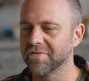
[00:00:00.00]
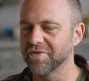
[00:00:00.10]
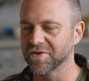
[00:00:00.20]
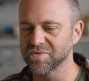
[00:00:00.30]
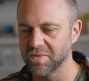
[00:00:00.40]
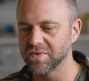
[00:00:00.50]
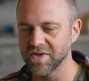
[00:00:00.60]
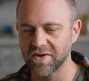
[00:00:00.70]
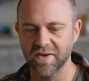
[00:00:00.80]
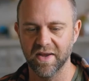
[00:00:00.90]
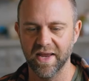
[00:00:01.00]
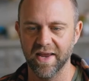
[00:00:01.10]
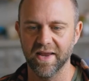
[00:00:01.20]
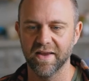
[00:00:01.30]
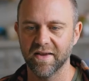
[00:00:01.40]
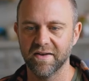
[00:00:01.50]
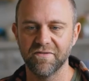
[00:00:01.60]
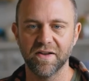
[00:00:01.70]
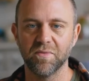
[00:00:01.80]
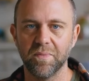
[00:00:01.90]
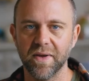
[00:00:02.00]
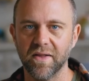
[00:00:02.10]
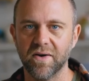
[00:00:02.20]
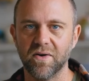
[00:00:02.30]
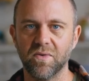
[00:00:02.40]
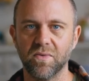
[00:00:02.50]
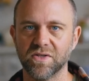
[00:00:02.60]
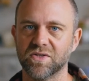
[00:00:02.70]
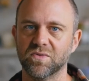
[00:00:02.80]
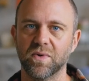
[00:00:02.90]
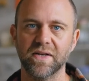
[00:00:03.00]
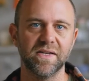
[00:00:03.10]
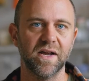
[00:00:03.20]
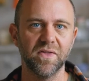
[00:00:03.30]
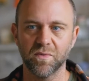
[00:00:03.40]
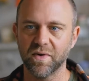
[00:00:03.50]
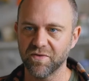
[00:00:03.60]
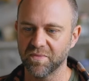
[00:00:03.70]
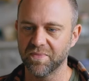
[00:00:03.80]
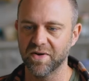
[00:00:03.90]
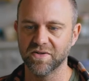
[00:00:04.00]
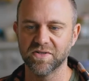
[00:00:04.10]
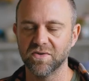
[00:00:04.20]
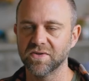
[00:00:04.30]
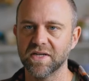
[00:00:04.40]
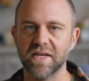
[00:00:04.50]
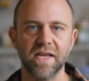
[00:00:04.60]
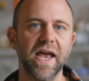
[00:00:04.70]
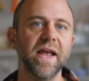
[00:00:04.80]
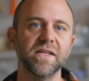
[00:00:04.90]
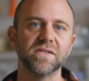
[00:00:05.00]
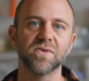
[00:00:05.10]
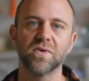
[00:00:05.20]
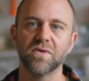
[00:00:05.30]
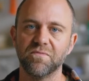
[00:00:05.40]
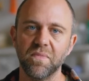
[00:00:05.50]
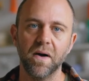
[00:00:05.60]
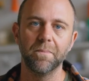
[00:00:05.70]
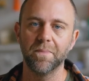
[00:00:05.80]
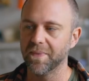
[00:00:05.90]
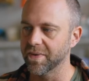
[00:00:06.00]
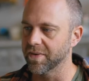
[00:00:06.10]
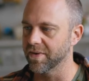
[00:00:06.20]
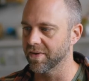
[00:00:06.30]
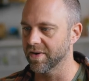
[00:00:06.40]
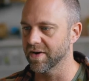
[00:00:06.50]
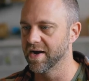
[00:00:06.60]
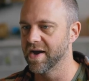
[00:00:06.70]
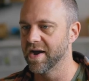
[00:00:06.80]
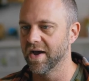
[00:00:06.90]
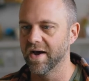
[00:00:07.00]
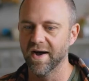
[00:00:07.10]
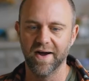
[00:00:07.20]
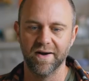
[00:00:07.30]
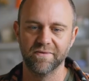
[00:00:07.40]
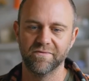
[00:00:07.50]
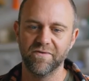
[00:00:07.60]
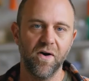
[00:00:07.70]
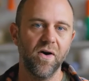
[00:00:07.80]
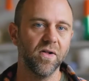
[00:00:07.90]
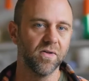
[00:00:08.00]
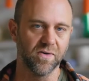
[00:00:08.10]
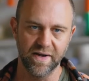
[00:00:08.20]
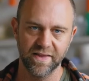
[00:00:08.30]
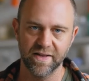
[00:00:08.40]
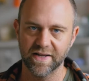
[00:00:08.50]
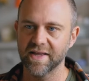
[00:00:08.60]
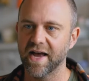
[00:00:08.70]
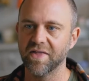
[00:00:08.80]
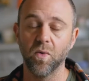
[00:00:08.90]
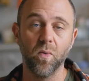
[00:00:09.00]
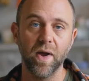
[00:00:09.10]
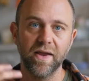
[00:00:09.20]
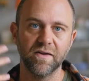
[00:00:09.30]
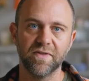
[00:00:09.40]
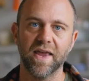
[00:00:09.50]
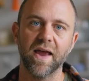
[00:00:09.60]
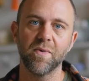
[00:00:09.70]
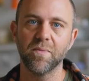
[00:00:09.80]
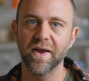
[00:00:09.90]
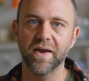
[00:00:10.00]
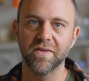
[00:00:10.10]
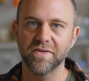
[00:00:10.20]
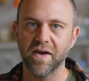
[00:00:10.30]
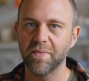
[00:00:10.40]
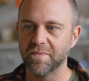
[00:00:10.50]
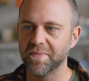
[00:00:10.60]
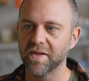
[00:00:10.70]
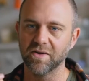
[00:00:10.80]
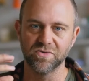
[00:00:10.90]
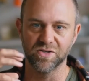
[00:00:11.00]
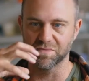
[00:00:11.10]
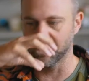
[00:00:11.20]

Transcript: first one was on a, an inflatable pillow, which went down the river, but as soon as it hit any sort of bump or uh, fall or anything like that, the weight of the camera being on the top of the pillow just